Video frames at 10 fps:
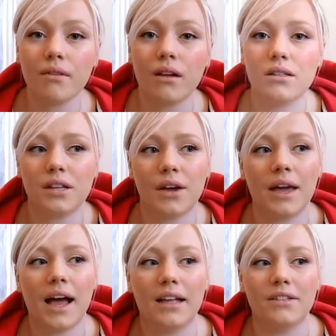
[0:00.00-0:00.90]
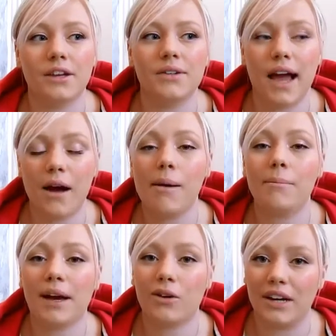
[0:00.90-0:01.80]
So yeah, so now I'm
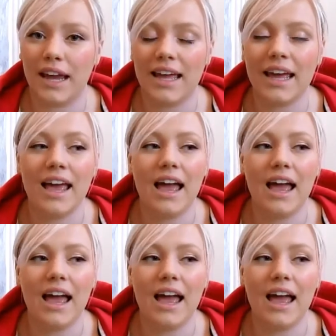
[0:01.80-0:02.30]
back on it.